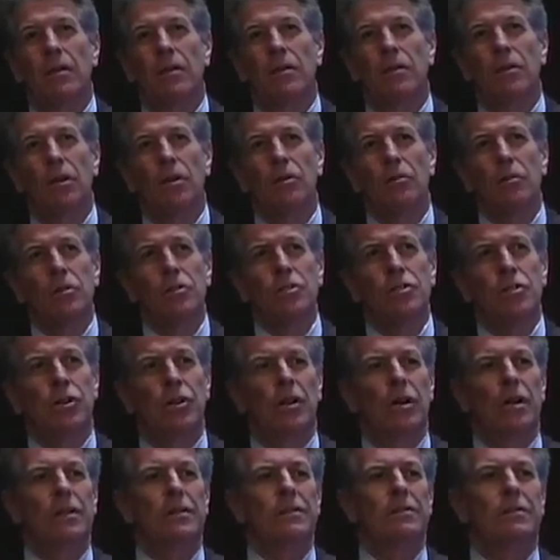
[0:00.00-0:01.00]
the older
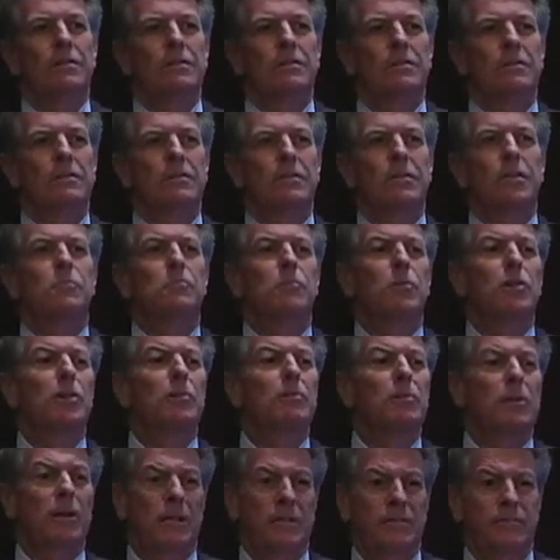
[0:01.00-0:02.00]
child did pretty
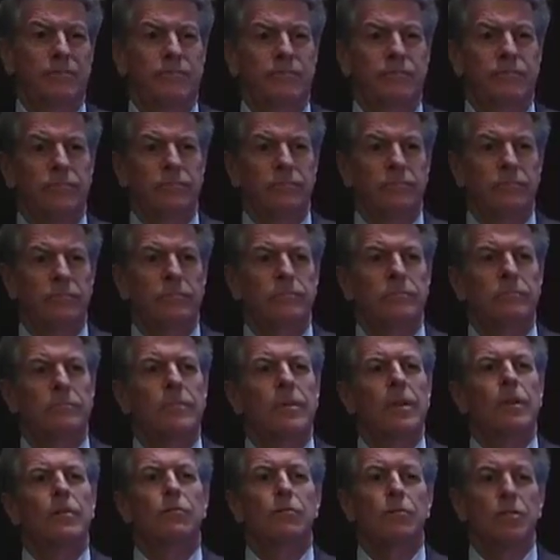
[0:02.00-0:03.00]
well.
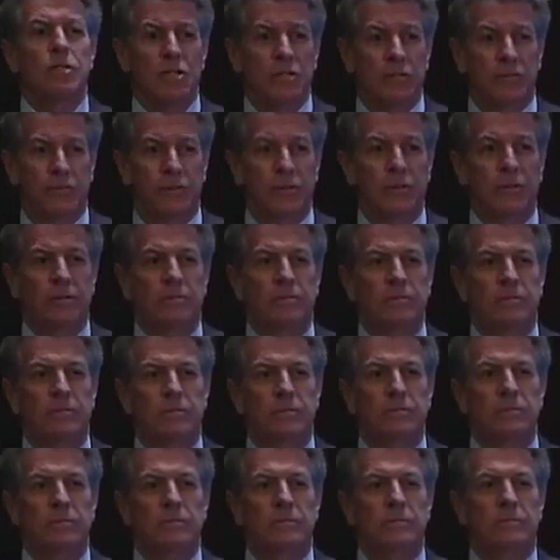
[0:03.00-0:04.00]
Christopher
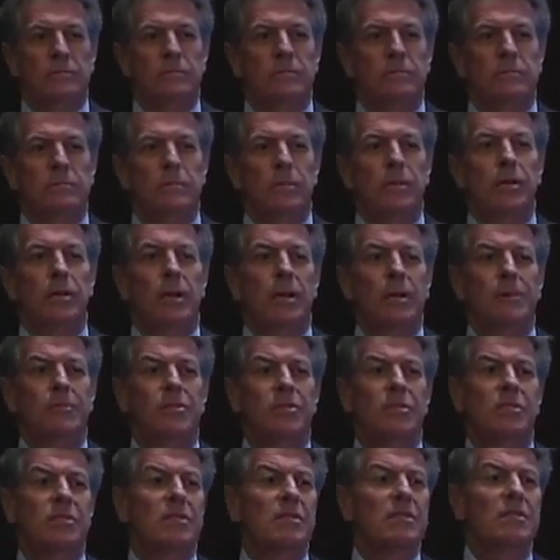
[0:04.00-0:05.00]
became a
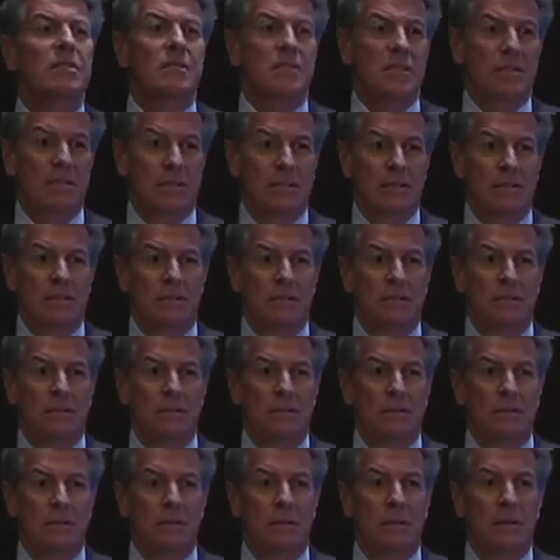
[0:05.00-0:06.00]
disaster.
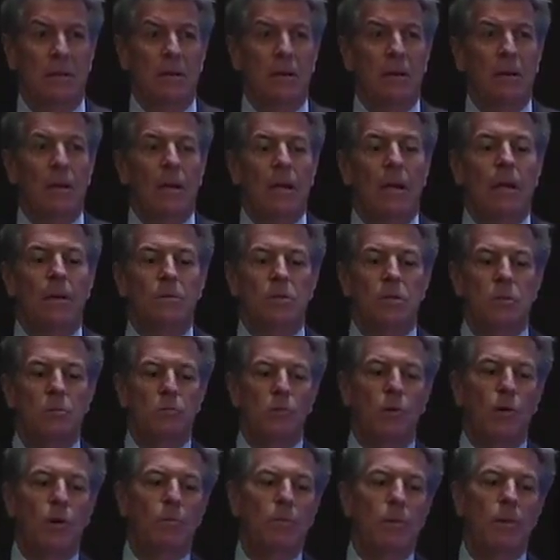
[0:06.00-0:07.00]
He was a
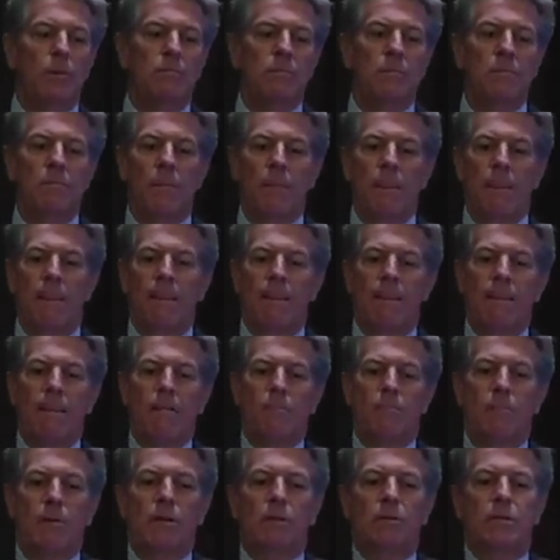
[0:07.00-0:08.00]
problem
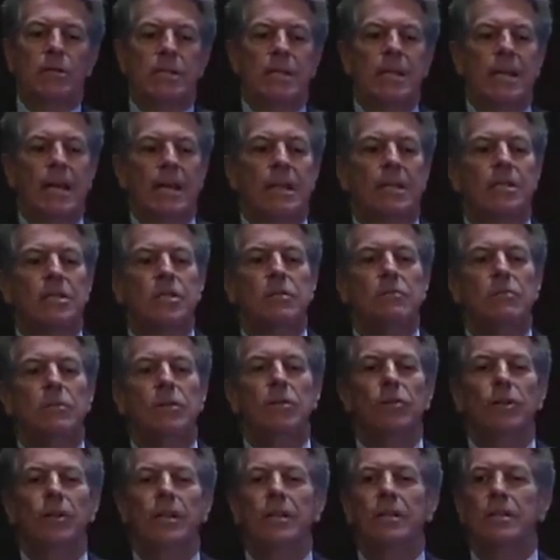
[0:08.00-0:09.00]
because he had some
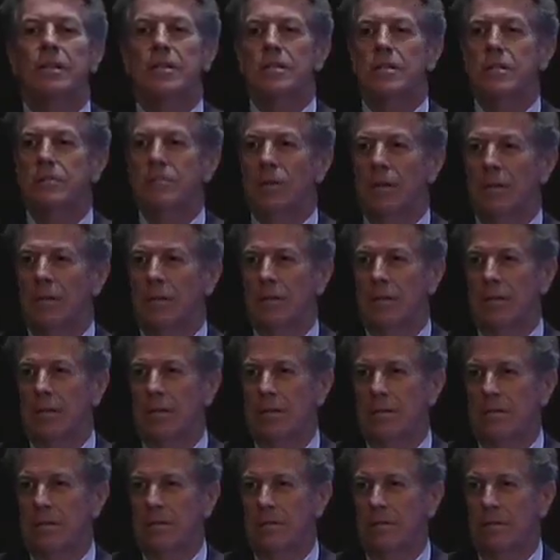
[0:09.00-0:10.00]
learning
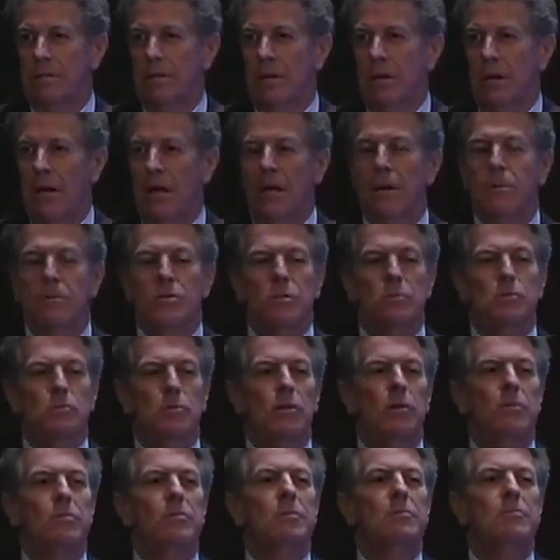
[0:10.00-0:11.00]
disabilities. He was a
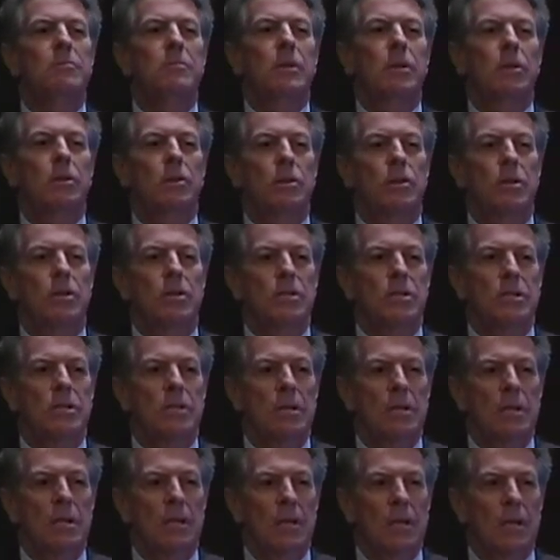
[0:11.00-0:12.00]
problem because
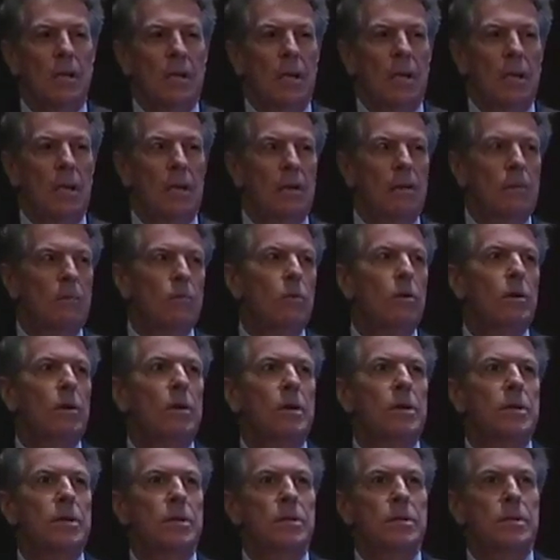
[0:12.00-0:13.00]
he
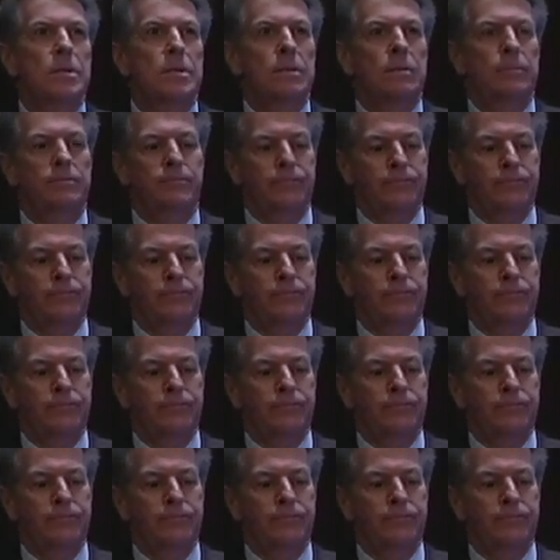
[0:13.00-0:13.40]
was